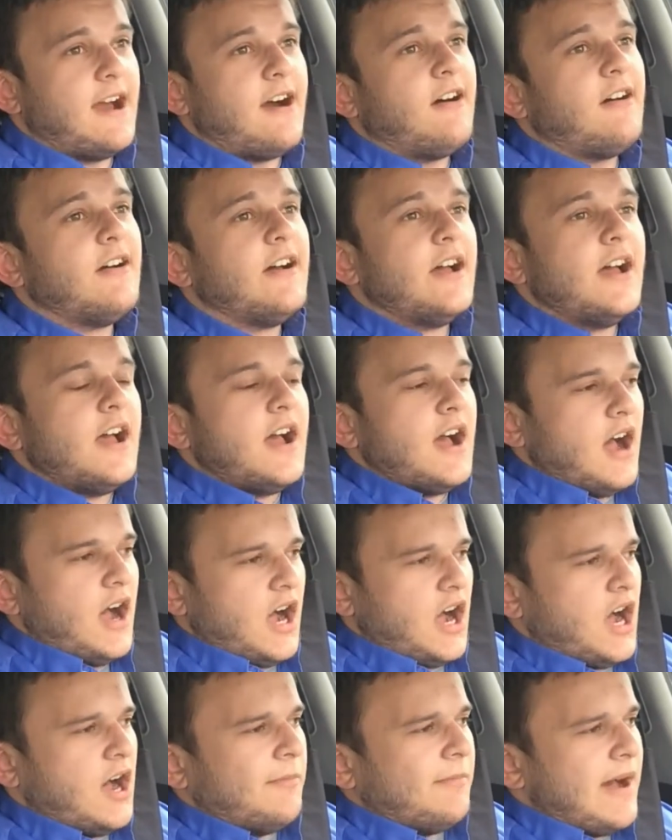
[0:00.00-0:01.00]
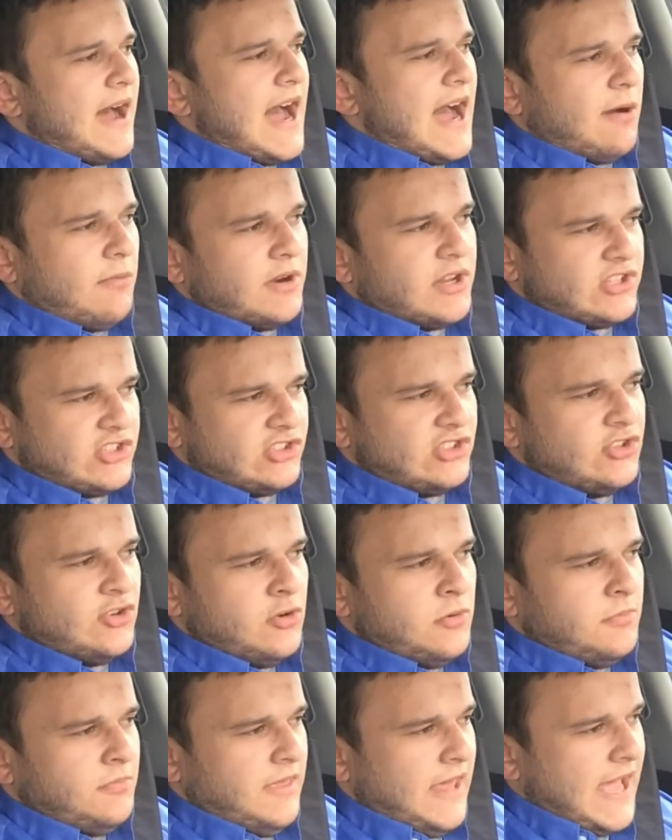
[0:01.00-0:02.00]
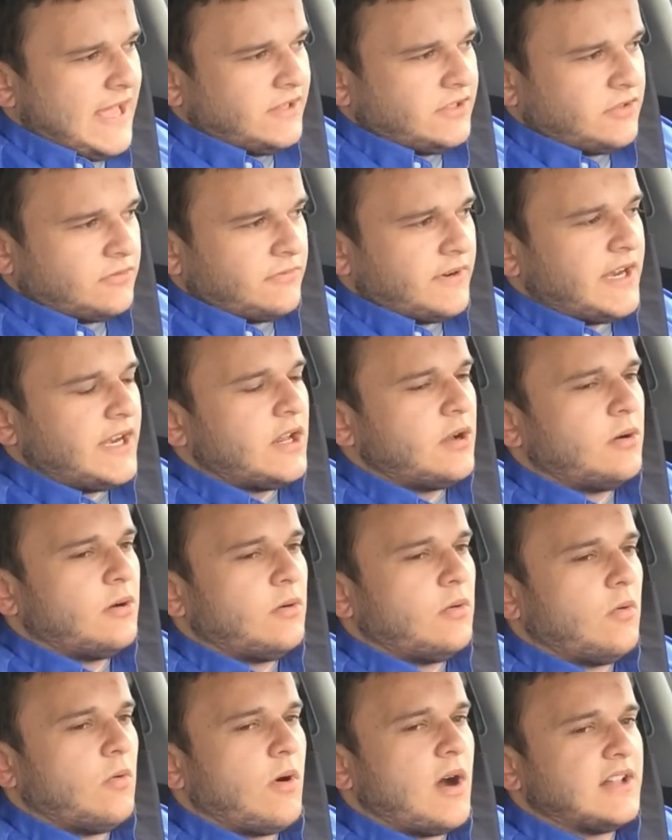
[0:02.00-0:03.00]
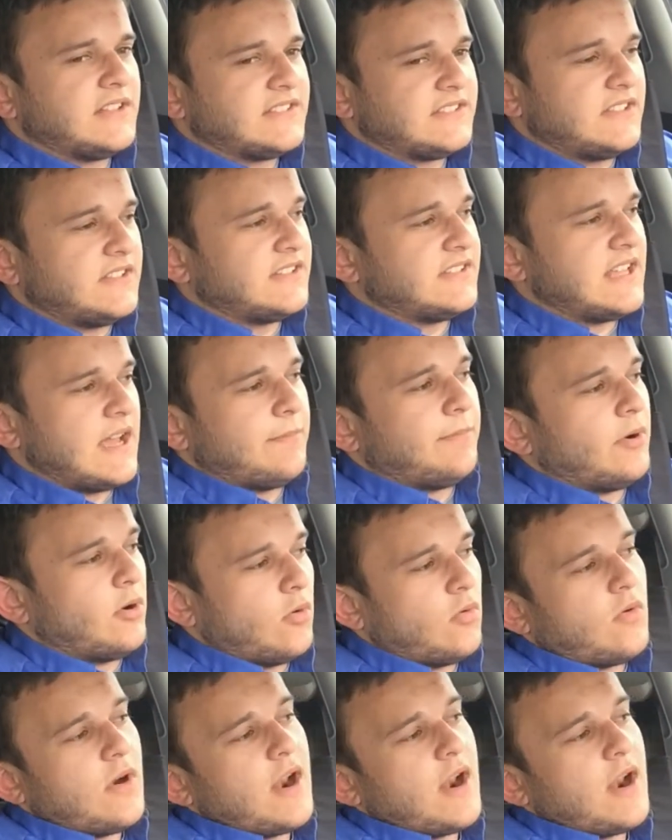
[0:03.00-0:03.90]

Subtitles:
now. I would assume that Toretto wants to step